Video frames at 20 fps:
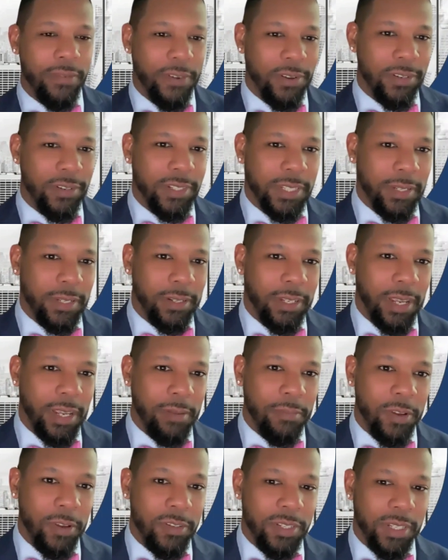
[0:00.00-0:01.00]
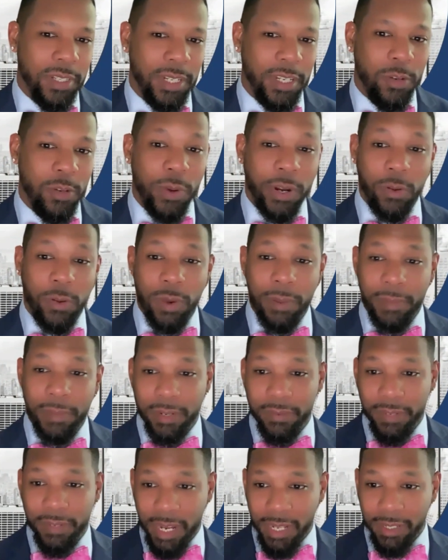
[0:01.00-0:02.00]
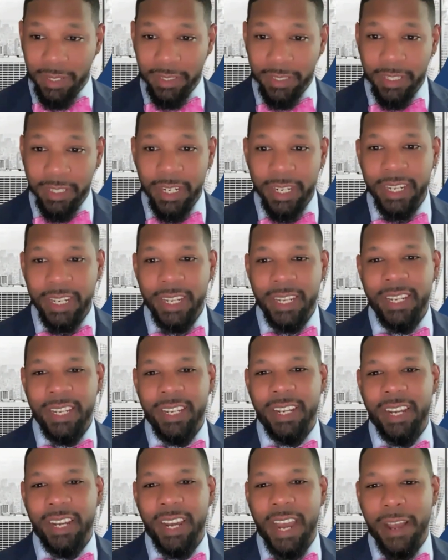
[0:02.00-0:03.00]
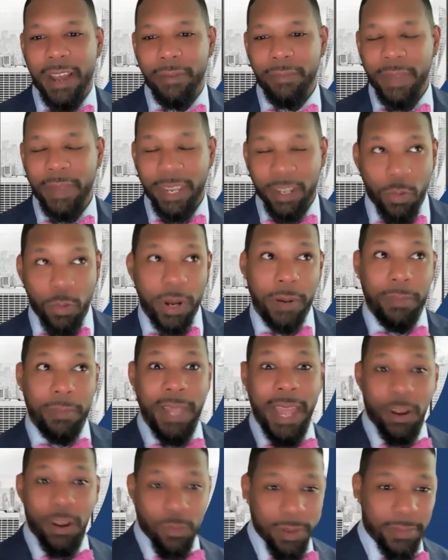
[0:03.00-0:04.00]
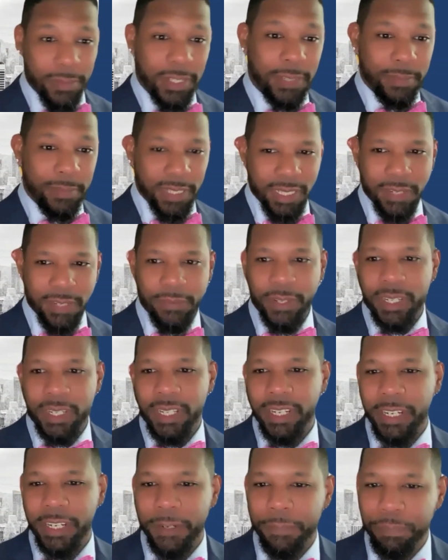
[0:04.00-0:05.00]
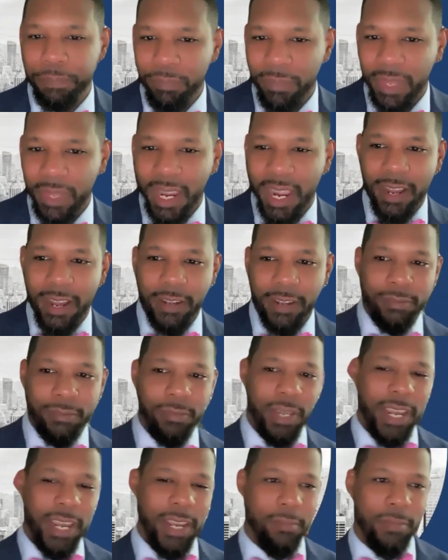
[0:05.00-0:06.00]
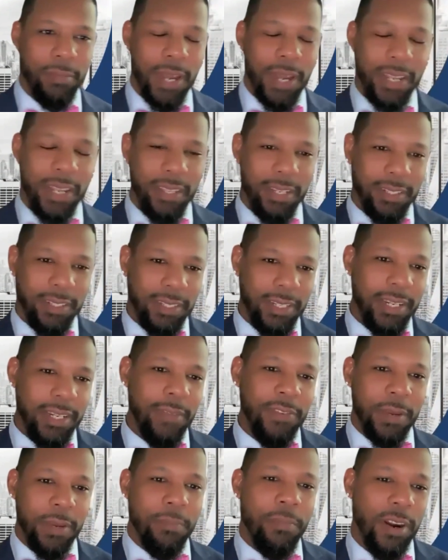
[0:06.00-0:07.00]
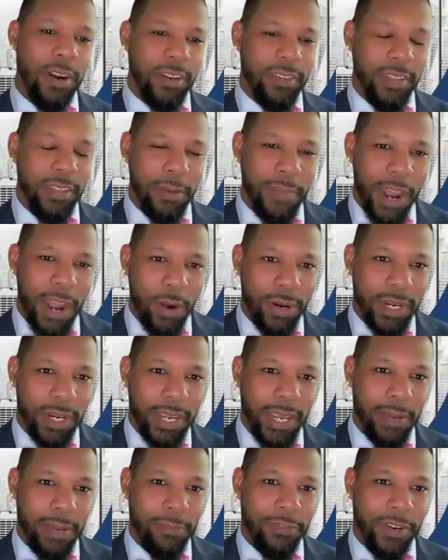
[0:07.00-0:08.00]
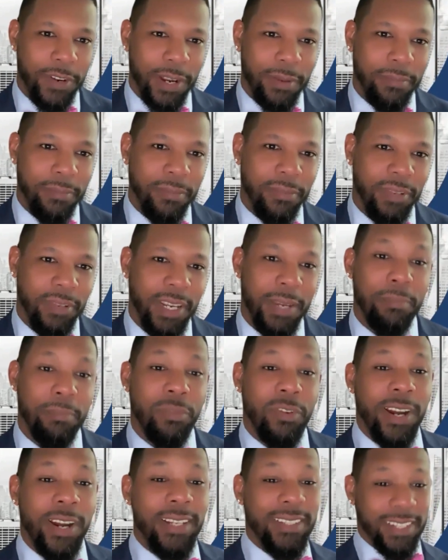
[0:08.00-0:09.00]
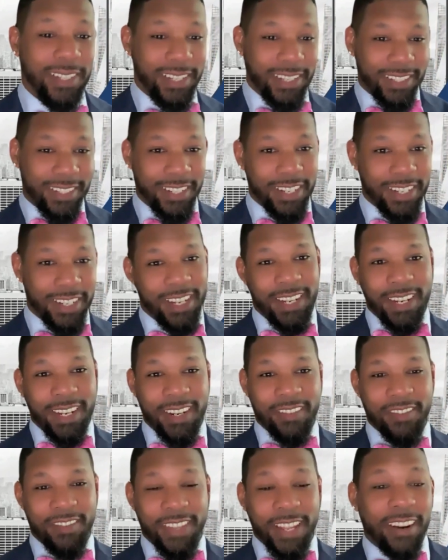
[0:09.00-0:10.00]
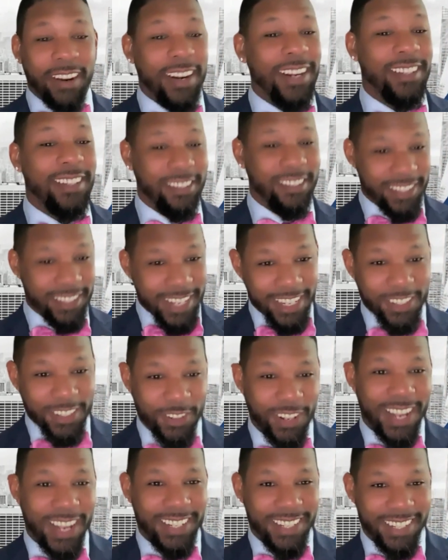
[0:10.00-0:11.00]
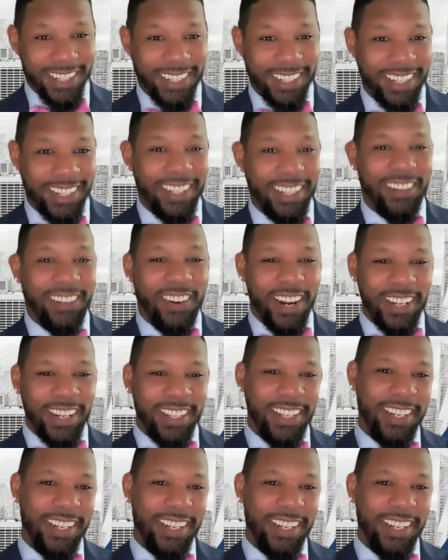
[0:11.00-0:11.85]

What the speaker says: folks and mostly queer women of color, and queer Black women specifically. And I think a significant part of their power came from embracing their intersectional identity, right? They